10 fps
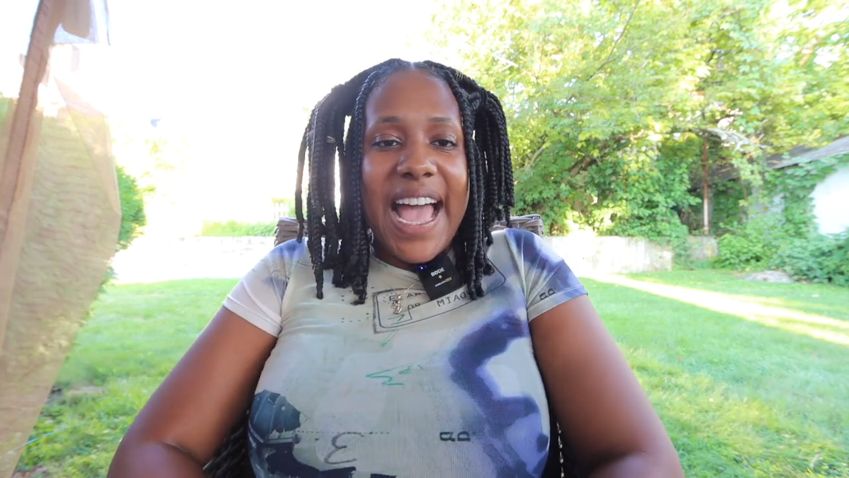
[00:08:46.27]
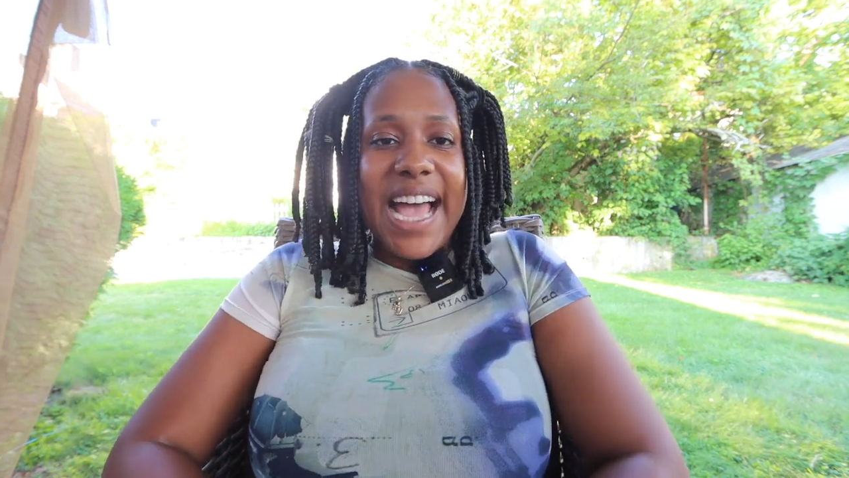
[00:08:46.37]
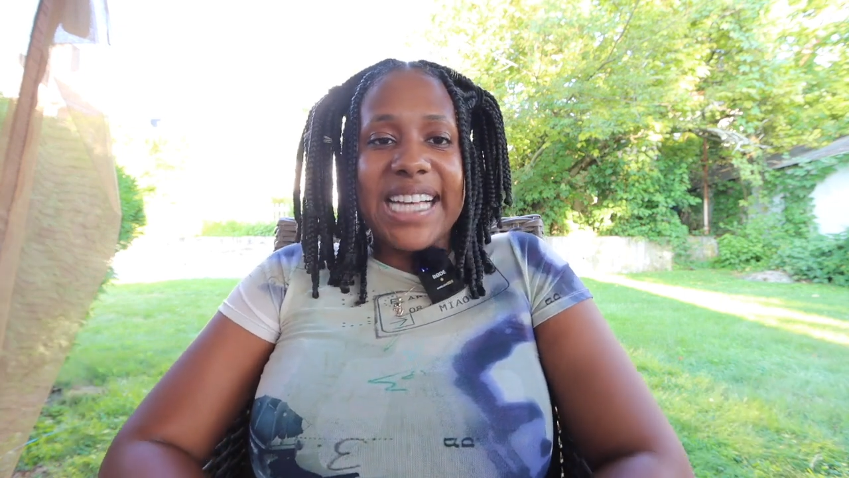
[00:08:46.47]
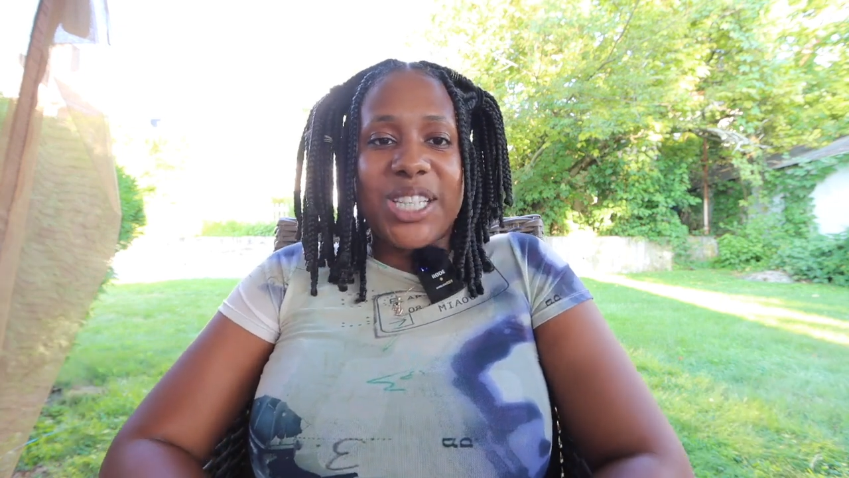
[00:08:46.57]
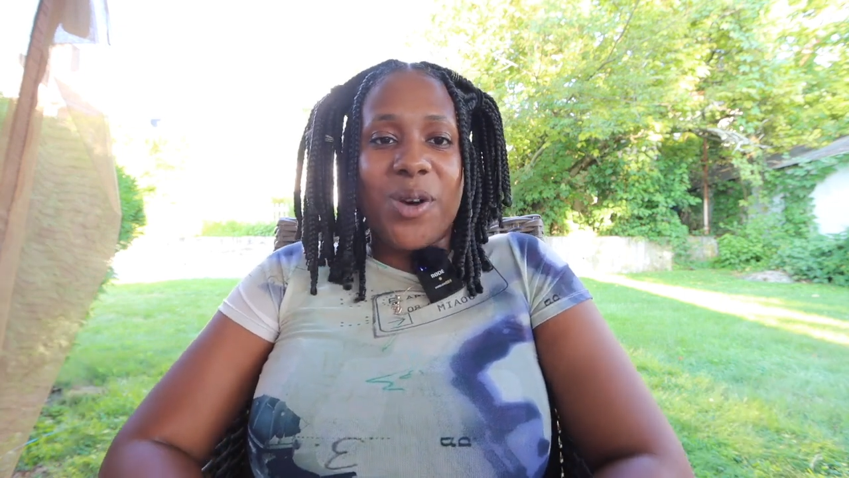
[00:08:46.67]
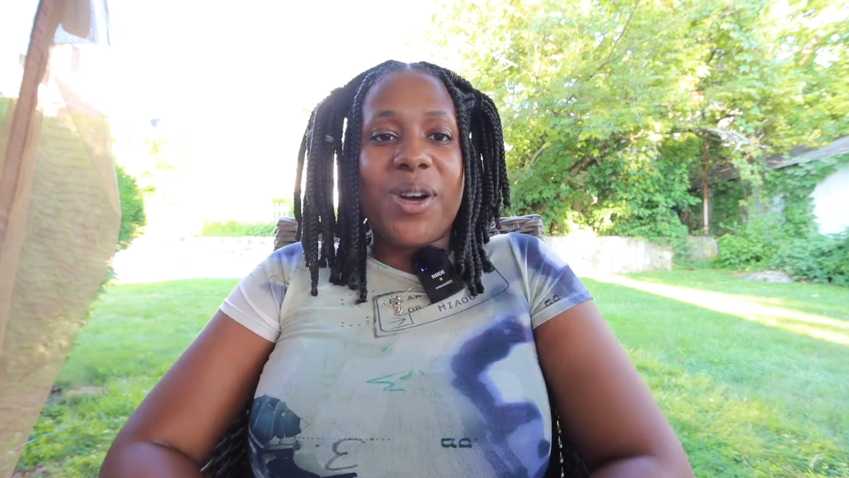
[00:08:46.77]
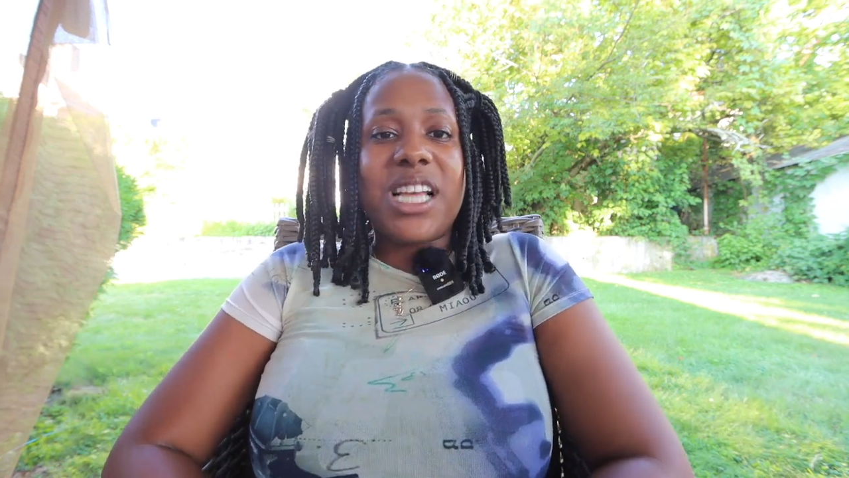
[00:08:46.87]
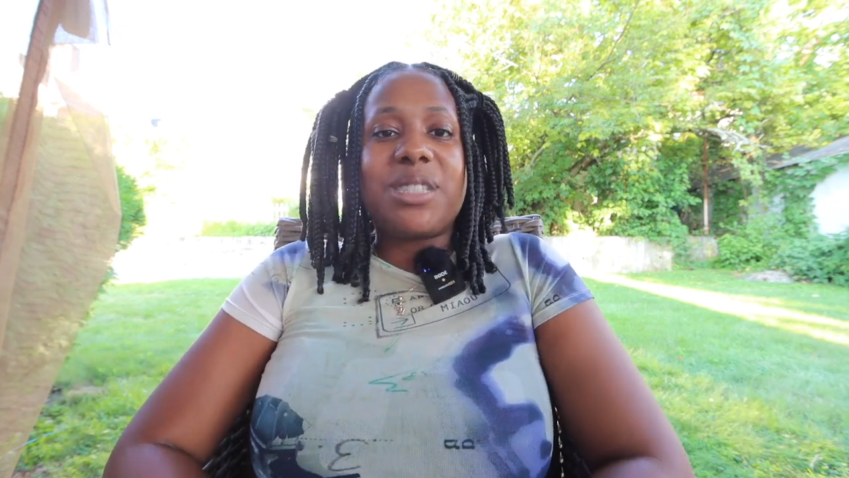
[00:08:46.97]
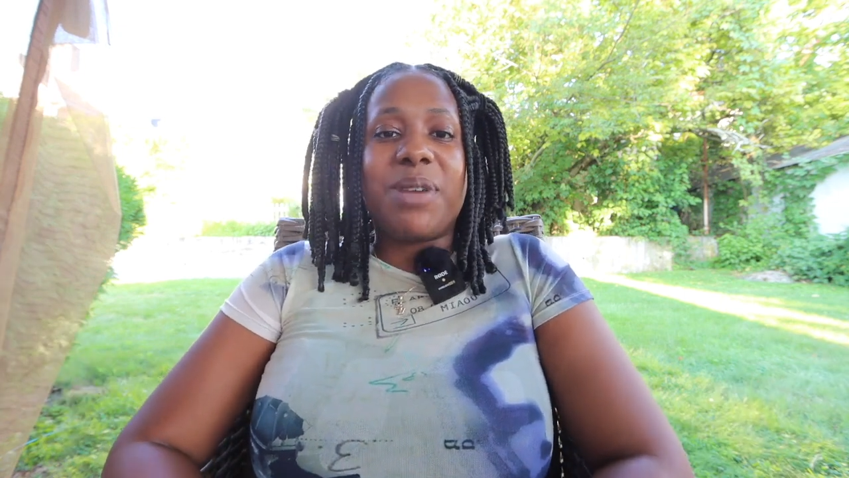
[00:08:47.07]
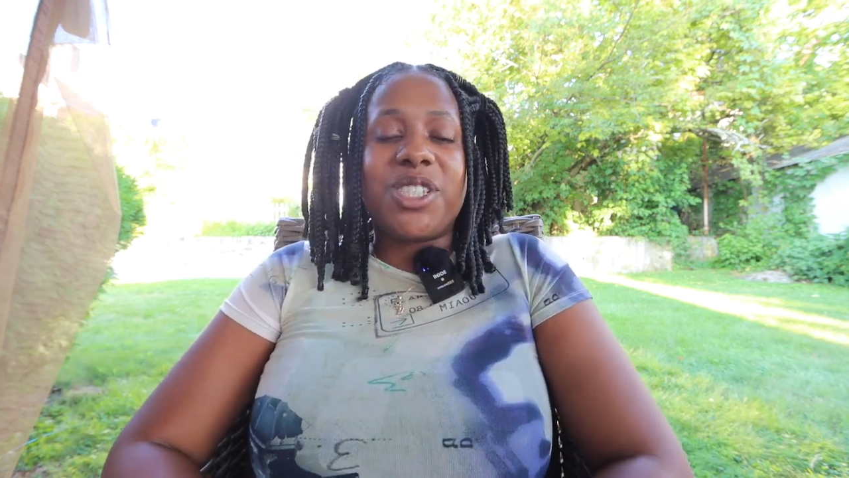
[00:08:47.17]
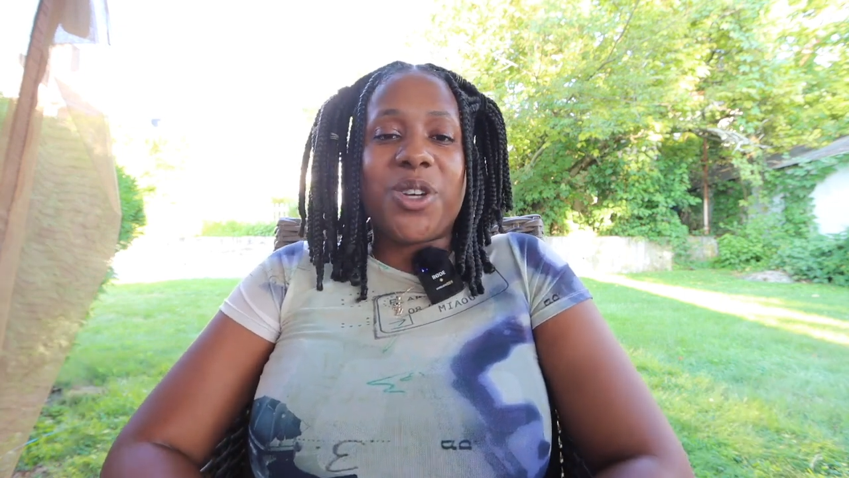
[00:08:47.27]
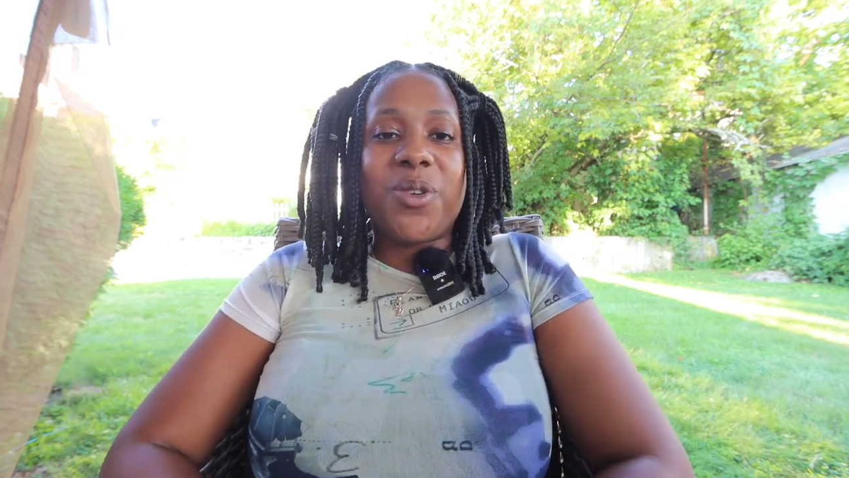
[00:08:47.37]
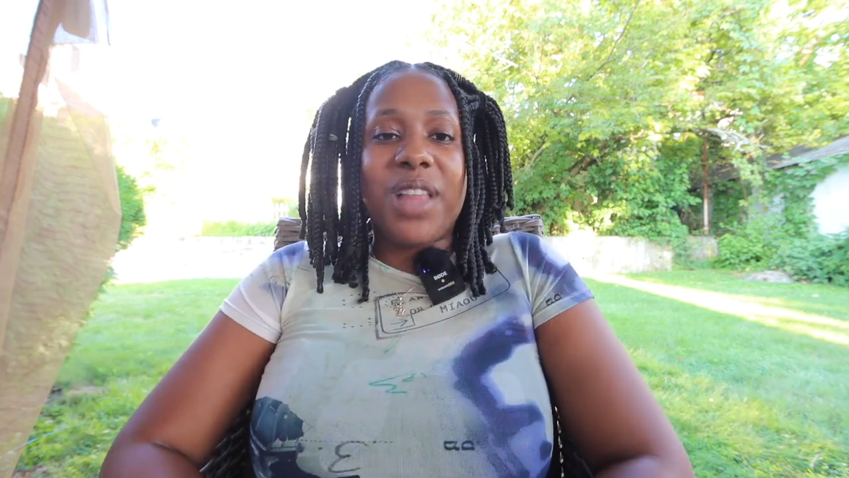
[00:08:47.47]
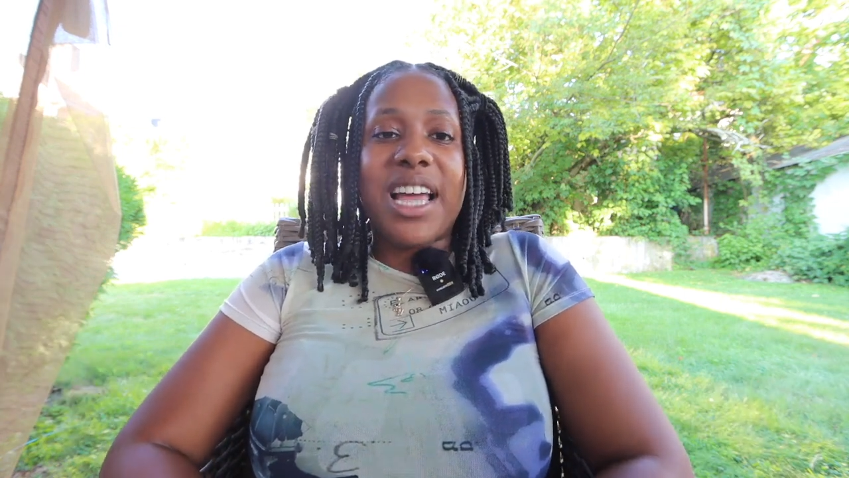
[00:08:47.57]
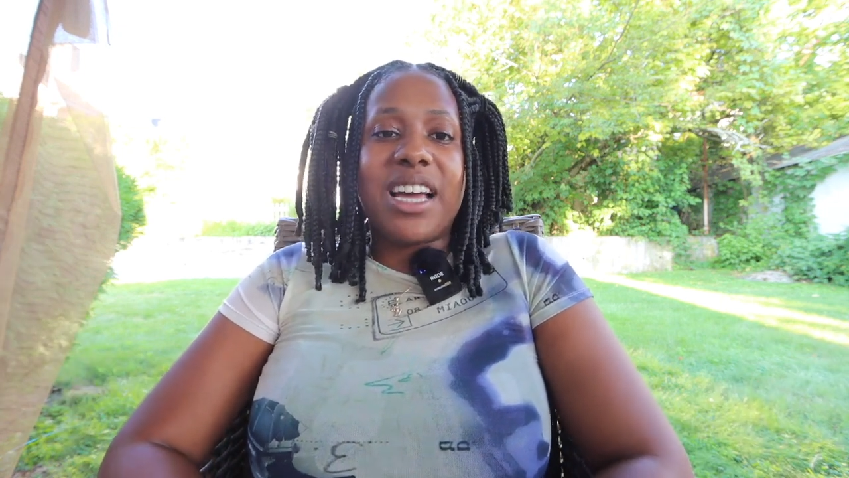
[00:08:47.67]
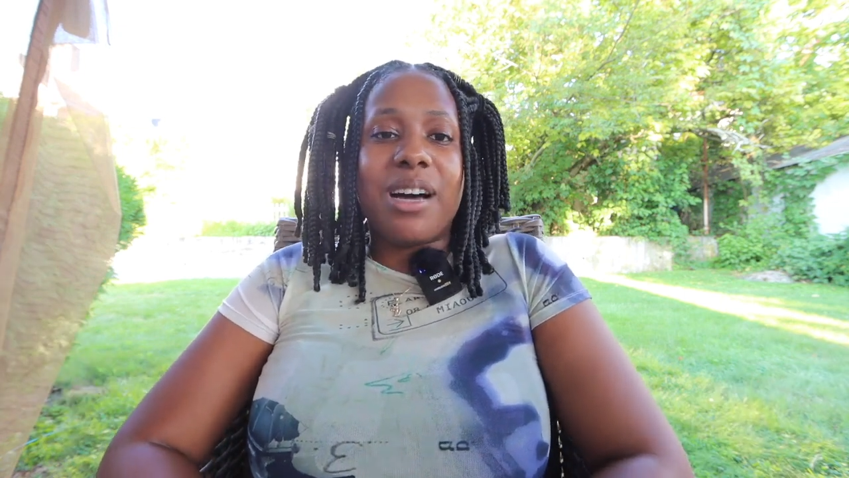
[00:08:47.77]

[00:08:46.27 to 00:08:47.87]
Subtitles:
as always, make sure you like,